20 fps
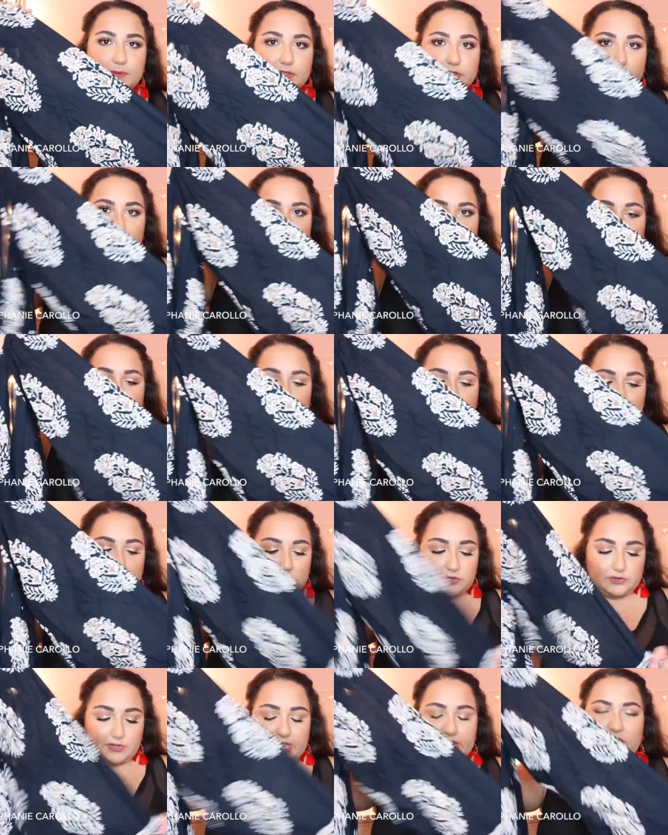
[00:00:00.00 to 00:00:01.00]
but they're nice.
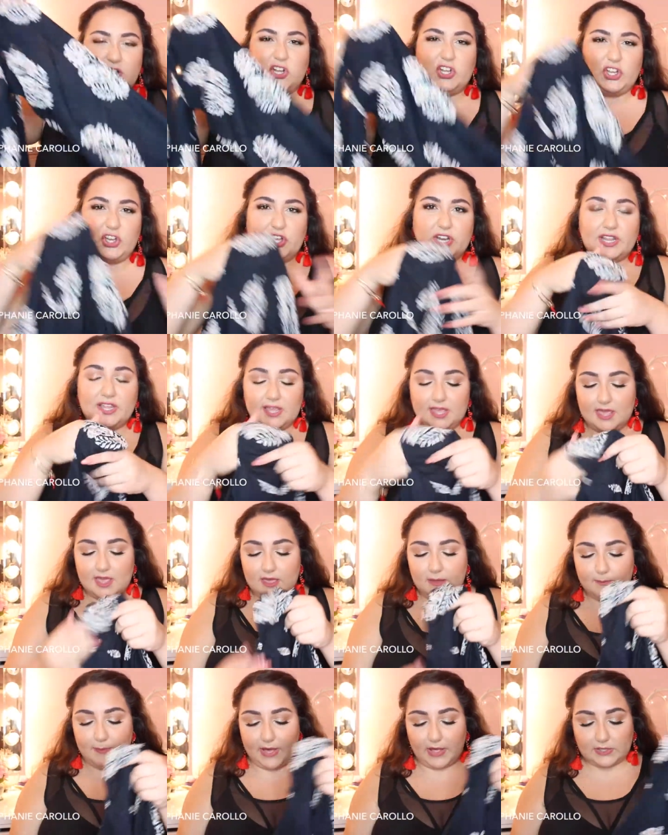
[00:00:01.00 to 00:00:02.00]
They're like a good
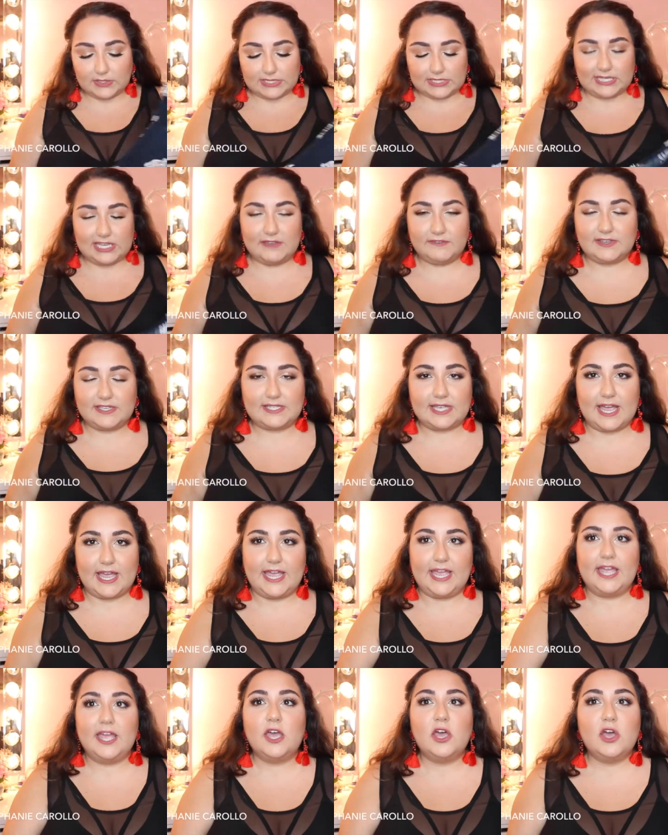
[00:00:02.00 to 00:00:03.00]
bell sleeve because
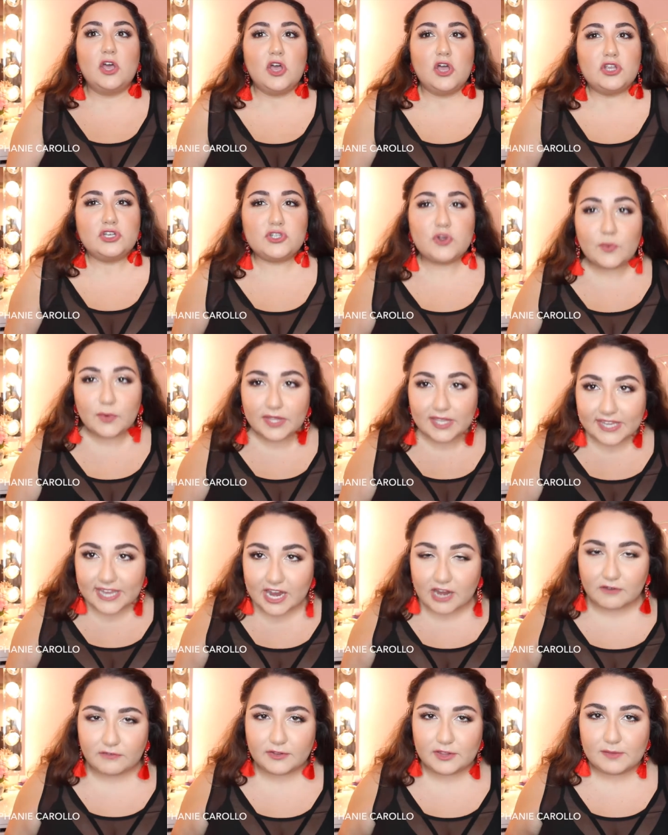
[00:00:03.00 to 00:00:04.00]
I don't really
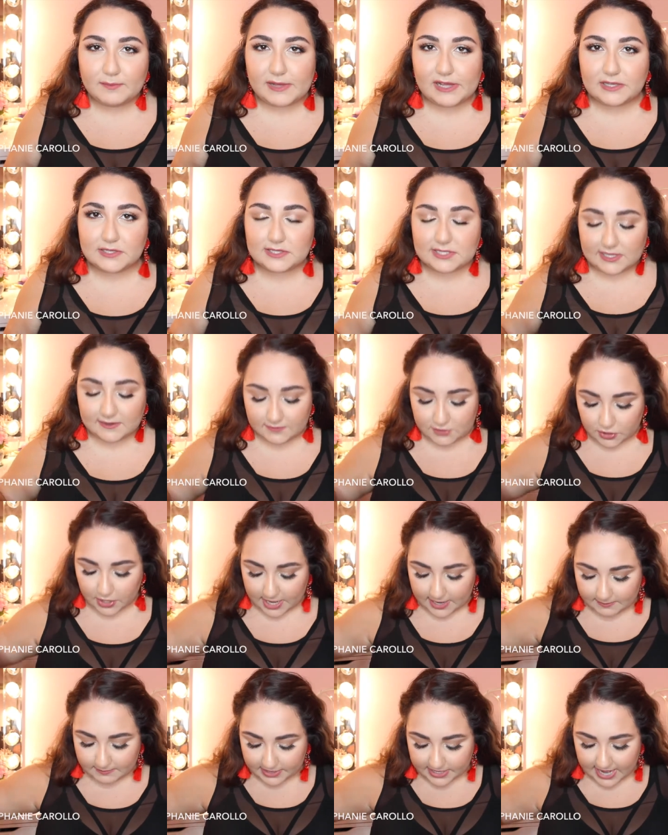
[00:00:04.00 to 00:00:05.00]
care for the bell sleeve
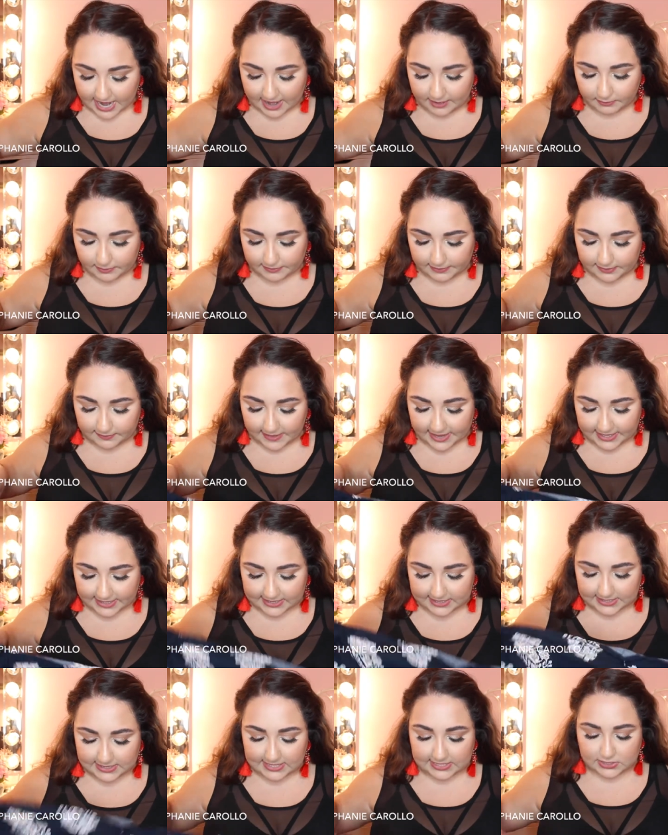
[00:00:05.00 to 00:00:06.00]
trend, but I really
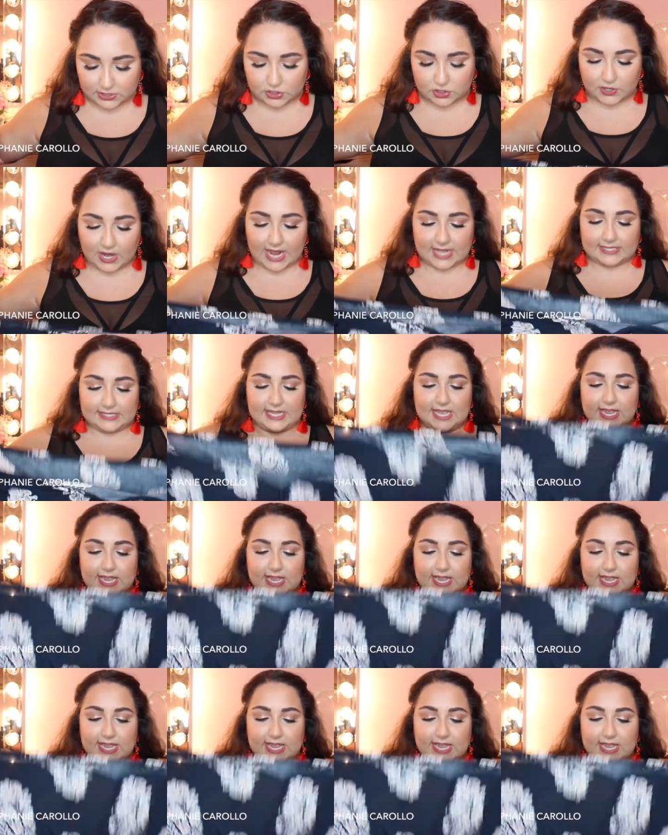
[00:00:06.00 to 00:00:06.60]
liked this dress.